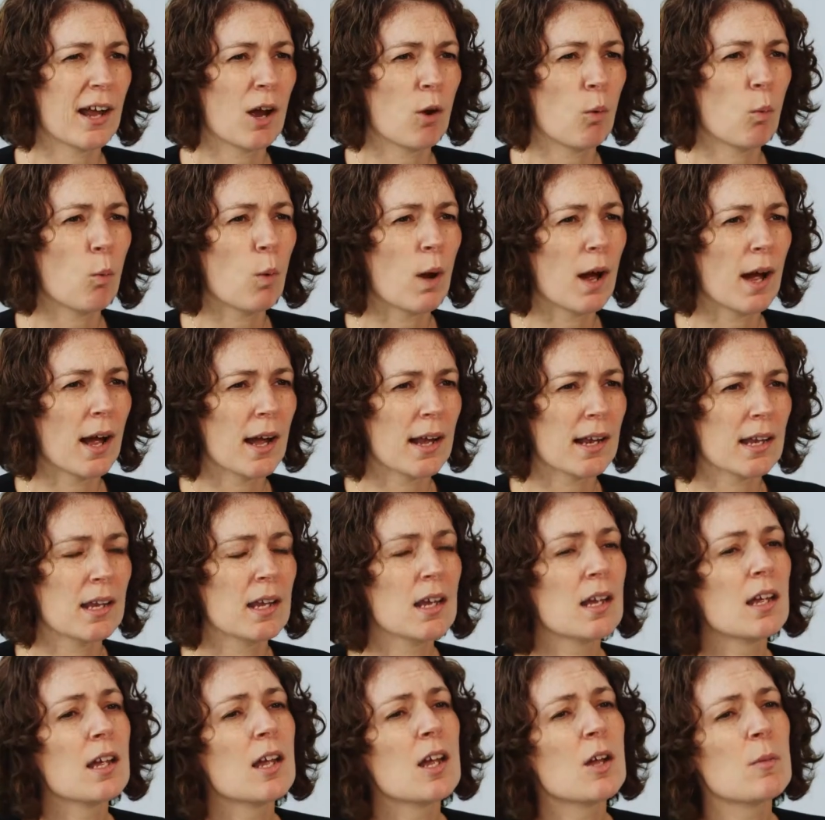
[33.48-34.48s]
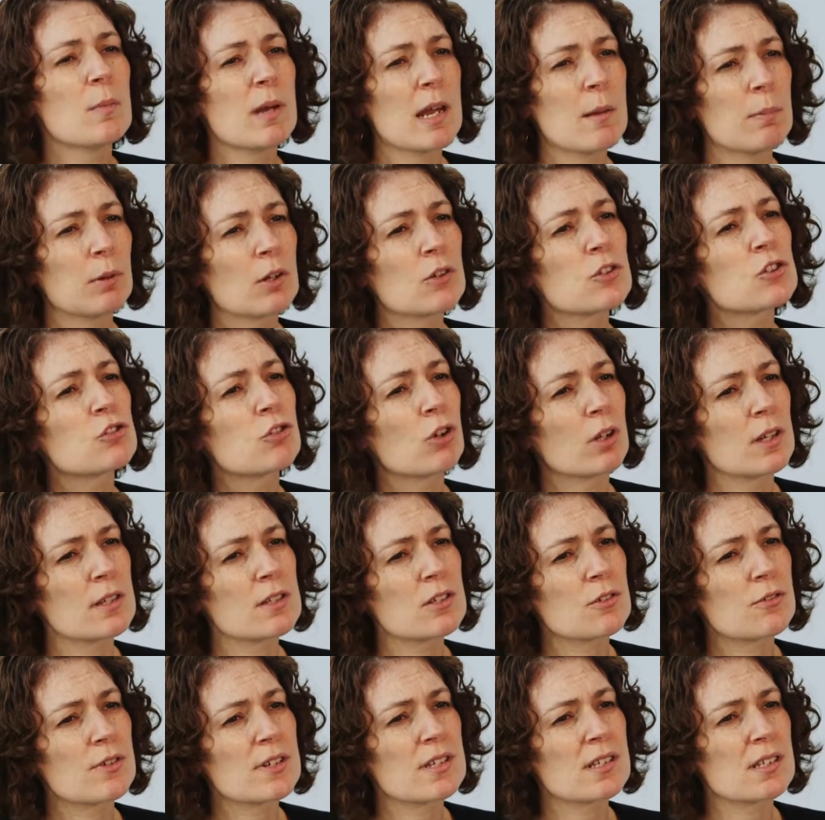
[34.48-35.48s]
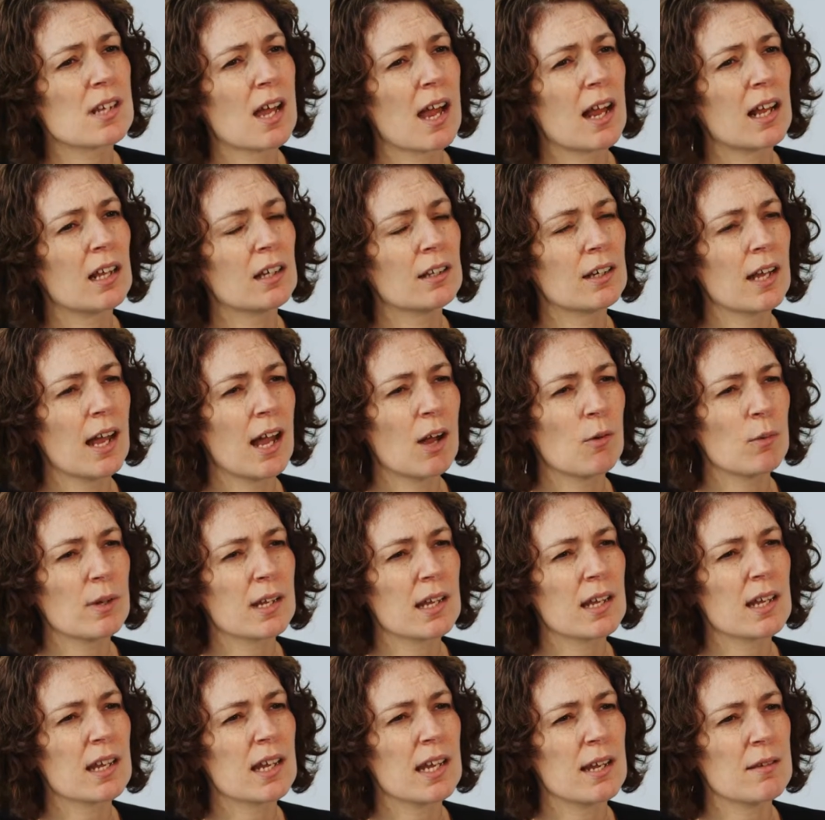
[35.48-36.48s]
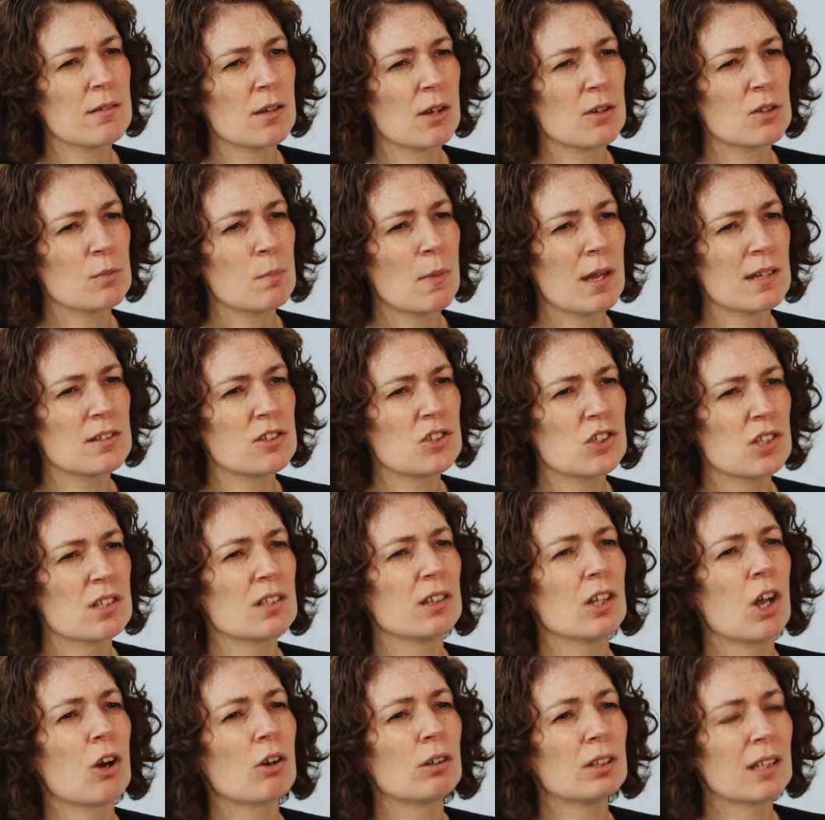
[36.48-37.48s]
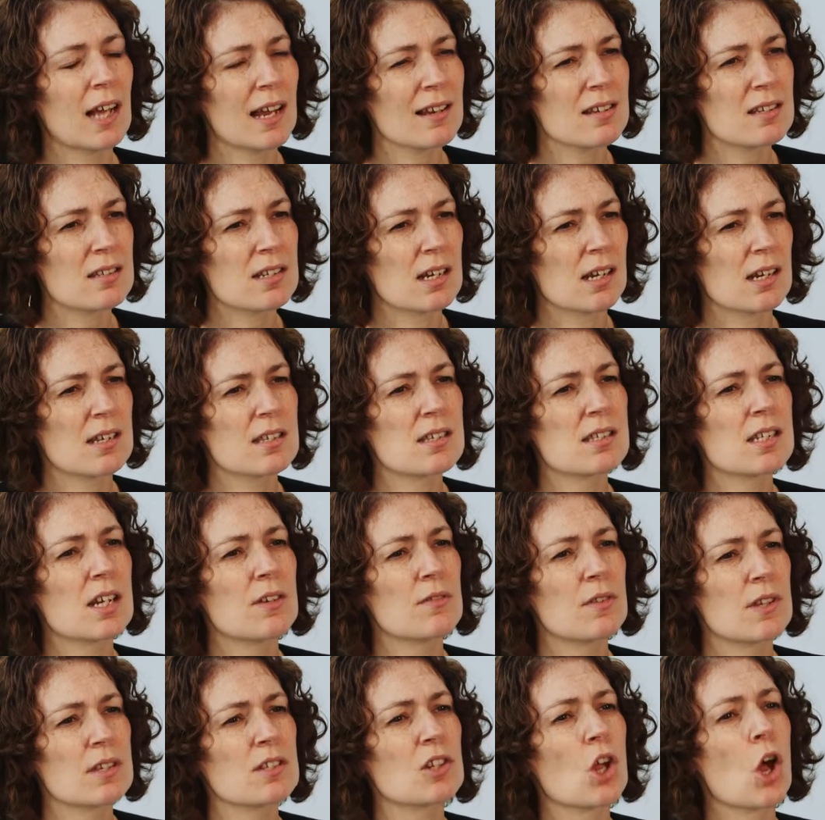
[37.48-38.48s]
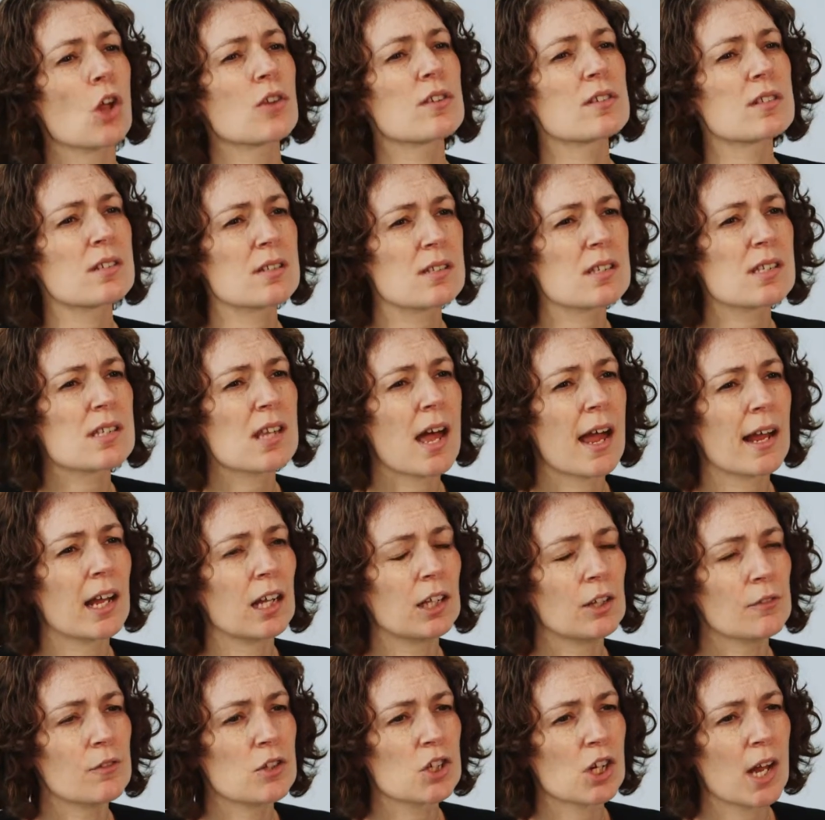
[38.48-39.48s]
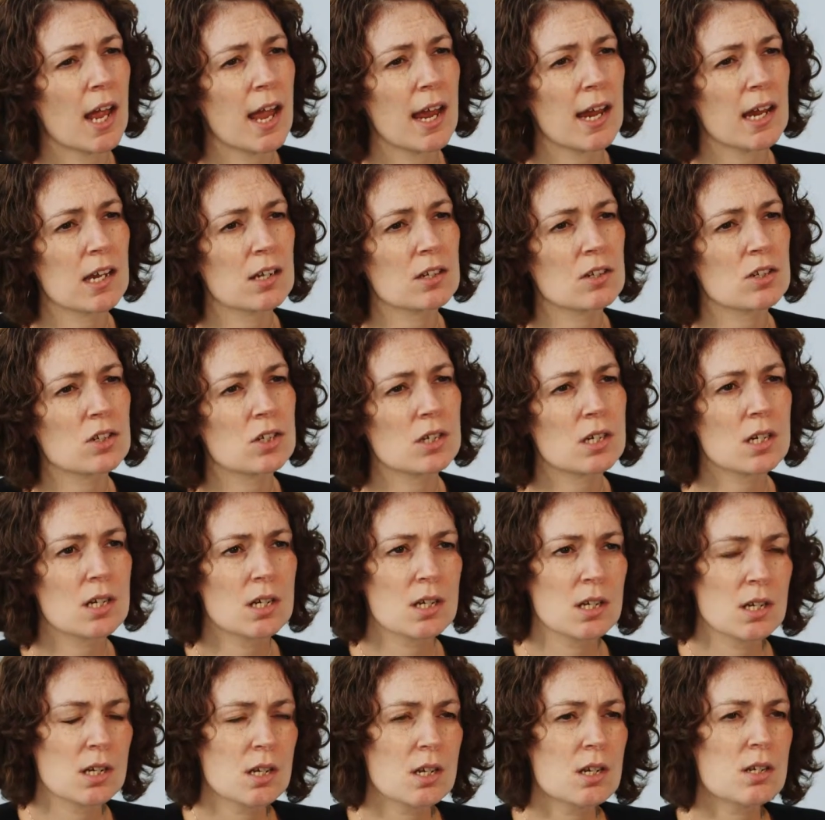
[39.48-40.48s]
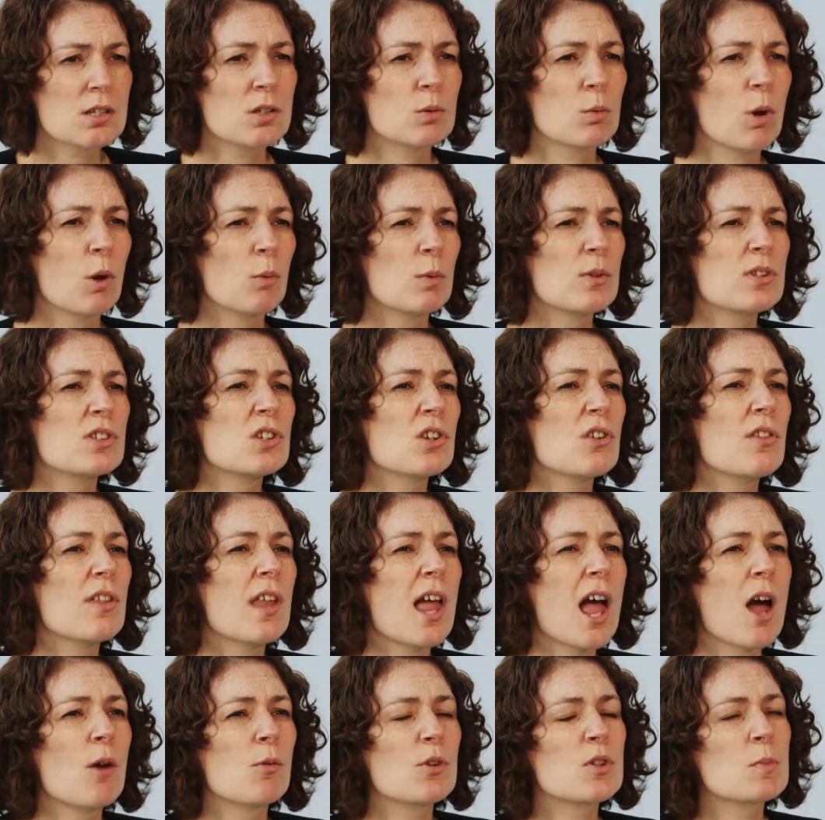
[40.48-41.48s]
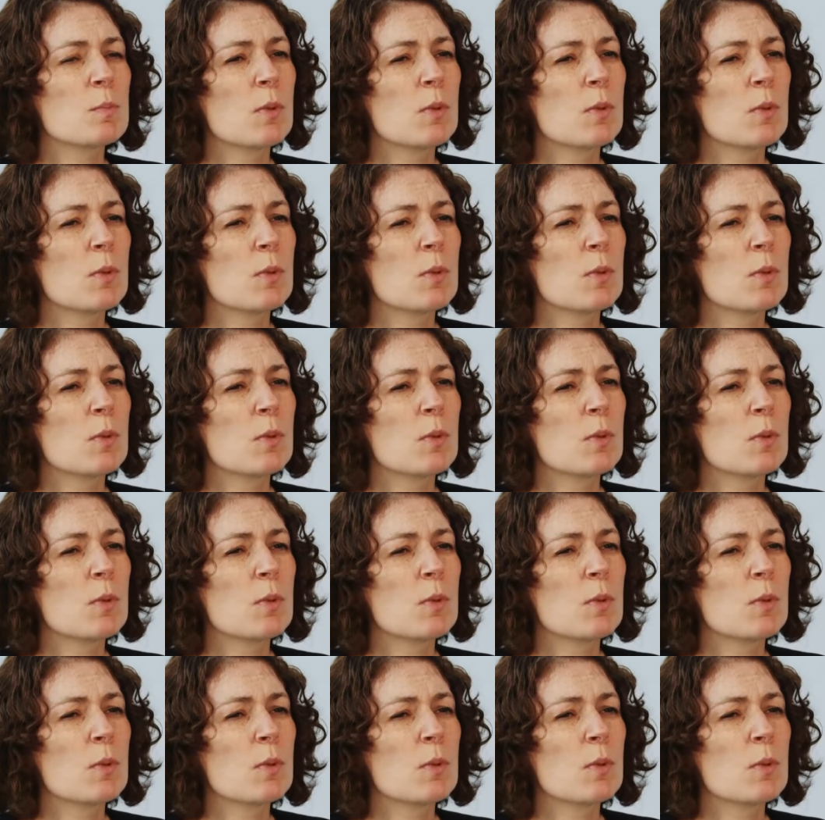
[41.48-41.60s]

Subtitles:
out why people are struggling to recycle and how we can keep those messages long lasting instead of this constant cycle of change. So what was done there was